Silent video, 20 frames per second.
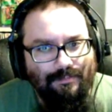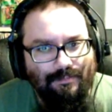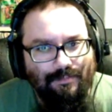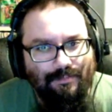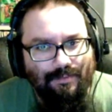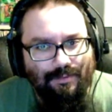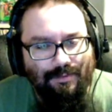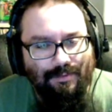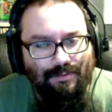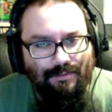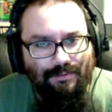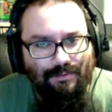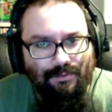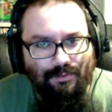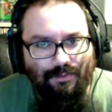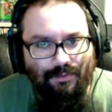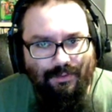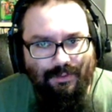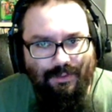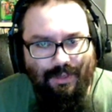He's
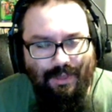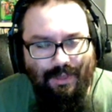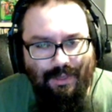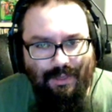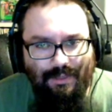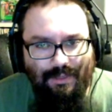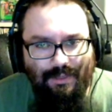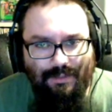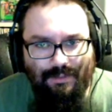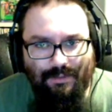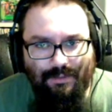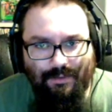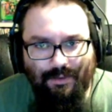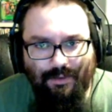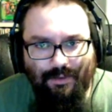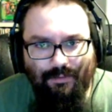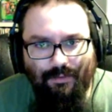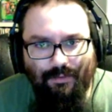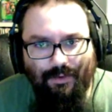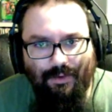newly engaged. They're
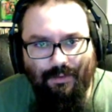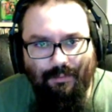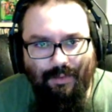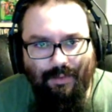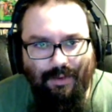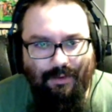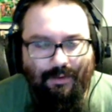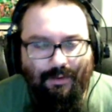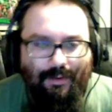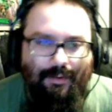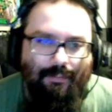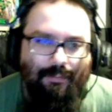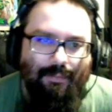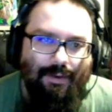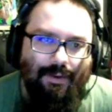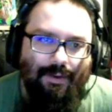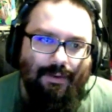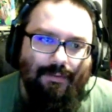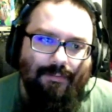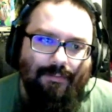getting ready to marry,
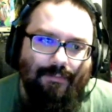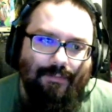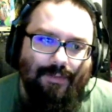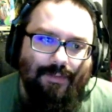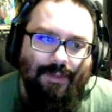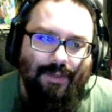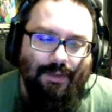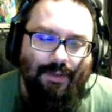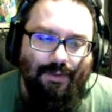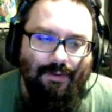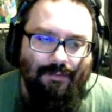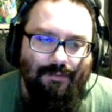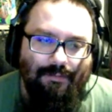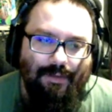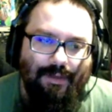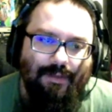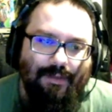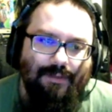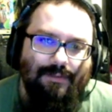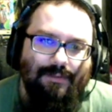but they got to
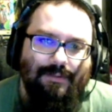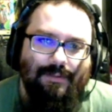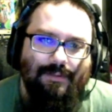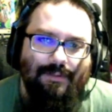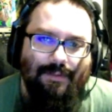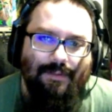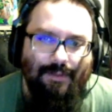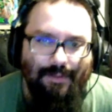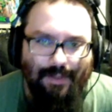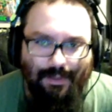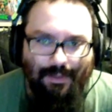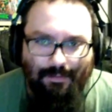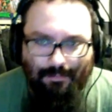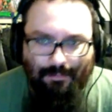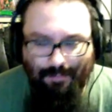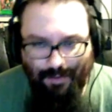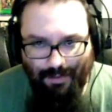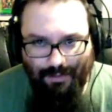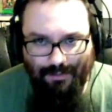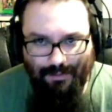go to Venice and
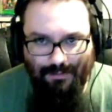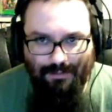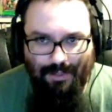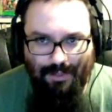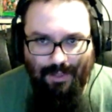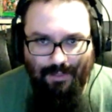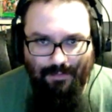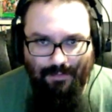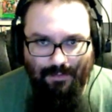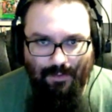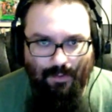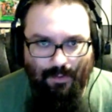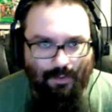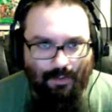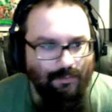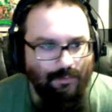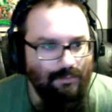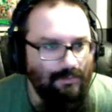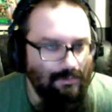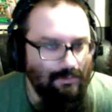identify his
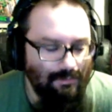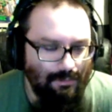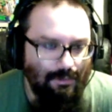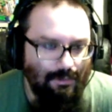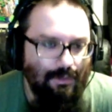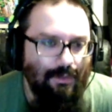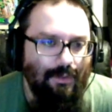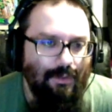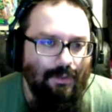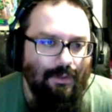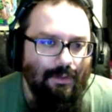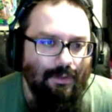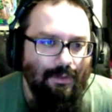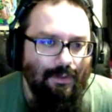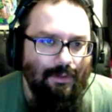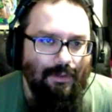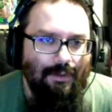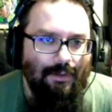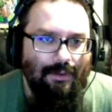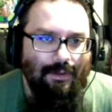dad's corpse.
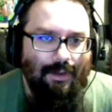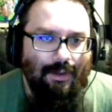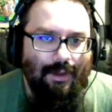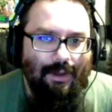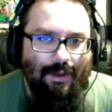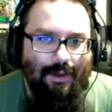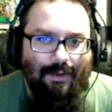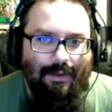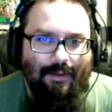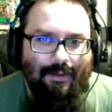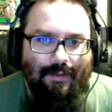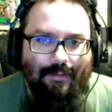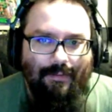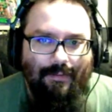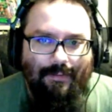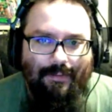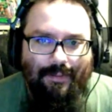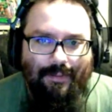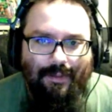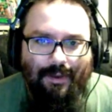
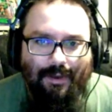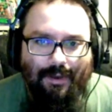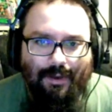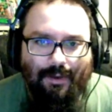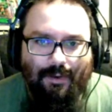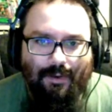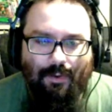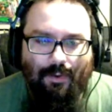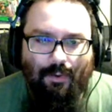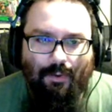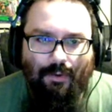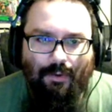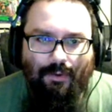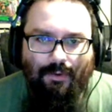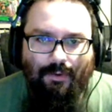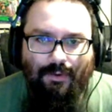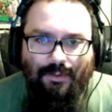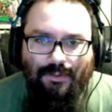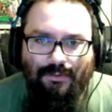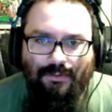The coroner
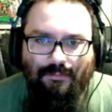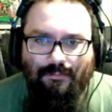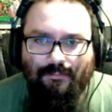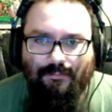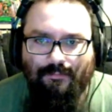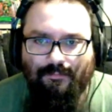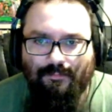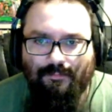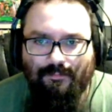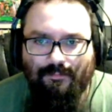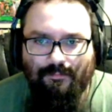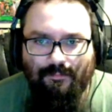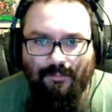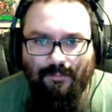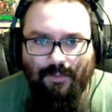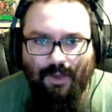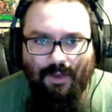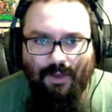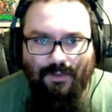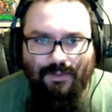just
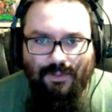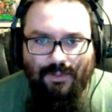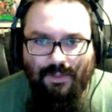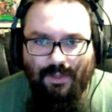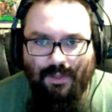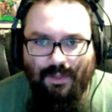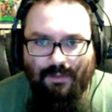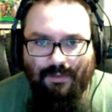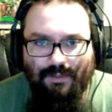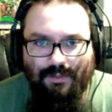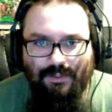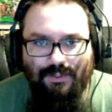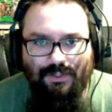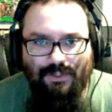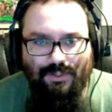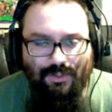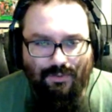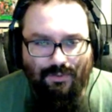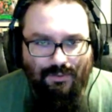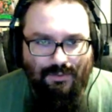nonchalantly just
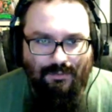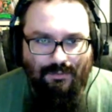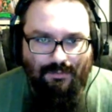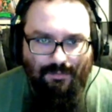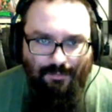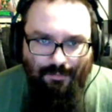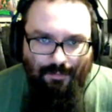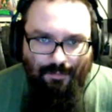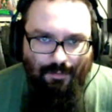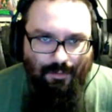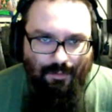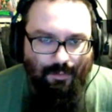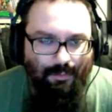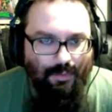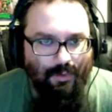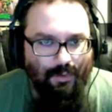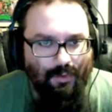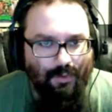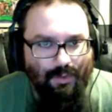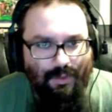shows them full
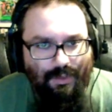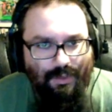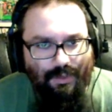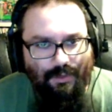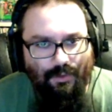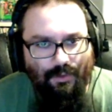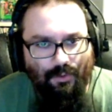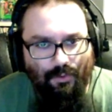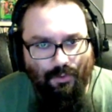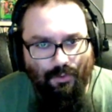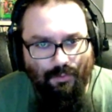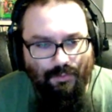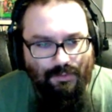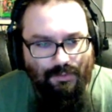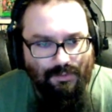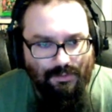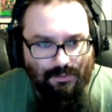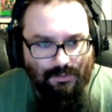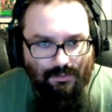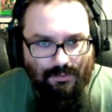mutilated
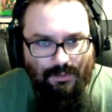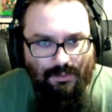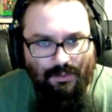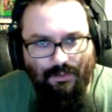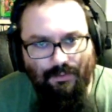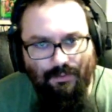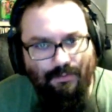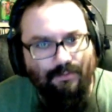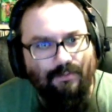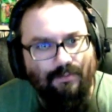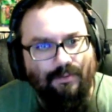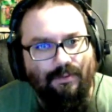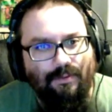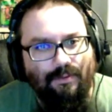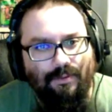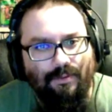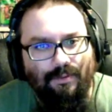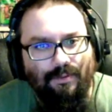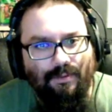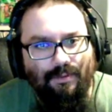corpses with no
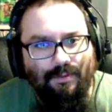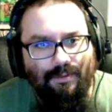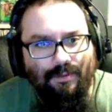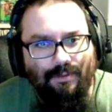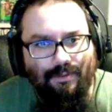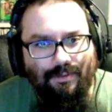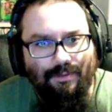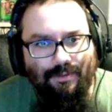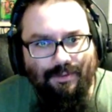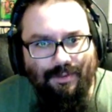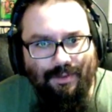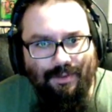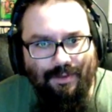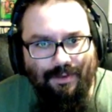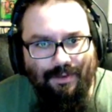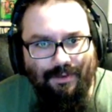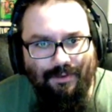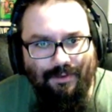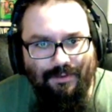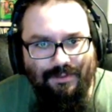
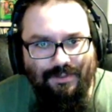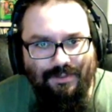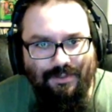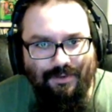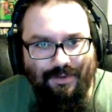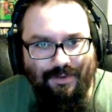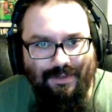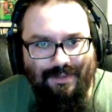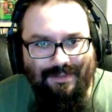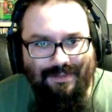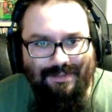discreet,